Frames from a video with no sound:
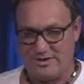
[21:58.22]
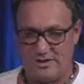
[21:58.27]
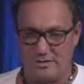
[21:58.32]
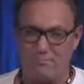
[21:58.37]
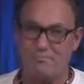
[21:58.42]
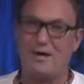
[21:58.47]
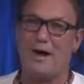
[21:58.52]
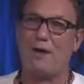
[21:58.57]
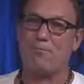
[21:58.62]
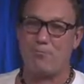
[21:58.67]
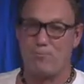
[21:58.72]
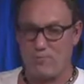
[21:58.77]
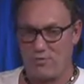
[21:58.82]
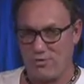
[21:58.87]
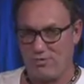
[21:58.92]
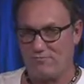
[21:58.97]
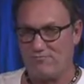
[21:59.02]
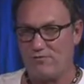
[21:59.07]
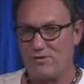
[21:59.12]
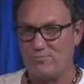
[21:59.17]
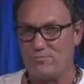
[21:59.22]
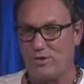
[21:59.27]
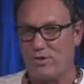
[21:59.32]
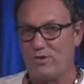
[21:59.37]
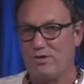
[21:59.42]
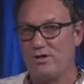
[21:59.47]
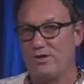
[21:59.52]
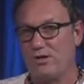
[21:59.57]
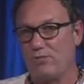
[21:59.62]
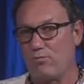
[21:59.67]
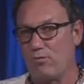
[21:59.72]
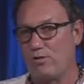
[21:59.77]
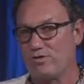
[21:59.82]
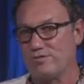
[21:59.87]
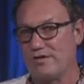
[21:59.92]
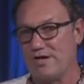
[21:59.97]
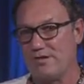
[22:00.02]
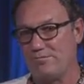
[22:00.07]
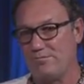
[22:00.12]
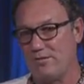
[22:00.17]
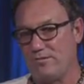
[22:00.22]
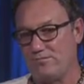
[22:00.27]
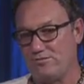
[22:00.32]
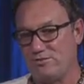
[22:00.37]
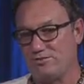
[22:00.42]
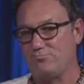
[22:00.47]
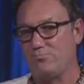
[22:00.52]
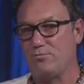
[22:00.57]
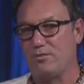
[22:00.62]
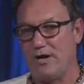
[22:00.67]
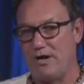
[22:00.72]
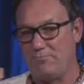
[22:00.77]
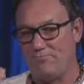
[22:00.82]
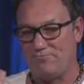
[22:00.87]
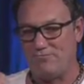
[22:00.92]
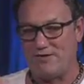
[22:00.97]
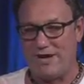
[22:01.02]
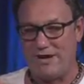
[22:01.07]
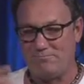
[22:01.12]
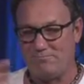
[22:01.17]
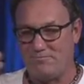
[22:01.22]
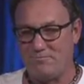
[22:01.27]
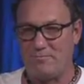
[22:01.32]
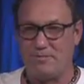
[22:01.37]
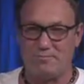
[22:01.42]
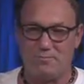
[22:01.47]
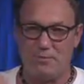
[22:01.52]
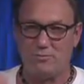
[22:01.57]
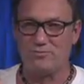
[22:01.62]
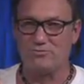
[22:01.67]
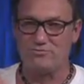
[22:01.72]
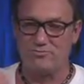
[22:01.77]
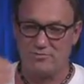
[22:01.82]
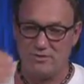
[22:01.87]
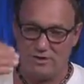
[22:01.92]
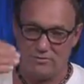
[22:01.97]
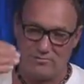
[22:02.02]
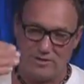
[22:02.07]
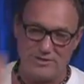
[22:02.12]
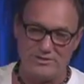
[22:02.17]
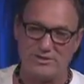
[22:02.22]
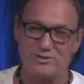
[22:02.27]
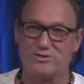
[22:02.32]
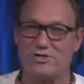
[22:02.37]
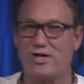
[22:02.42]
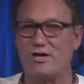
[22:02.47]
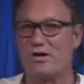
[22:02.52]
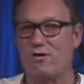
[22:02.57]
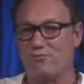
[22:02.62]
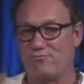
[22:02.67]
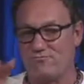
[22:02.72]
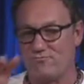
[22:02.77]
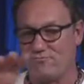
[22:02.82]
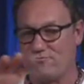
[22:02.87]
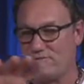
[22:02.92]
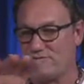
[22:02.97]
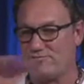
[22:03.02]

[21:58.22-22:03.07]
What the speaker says: Pop Warner football, whereas I'm about to write the check out to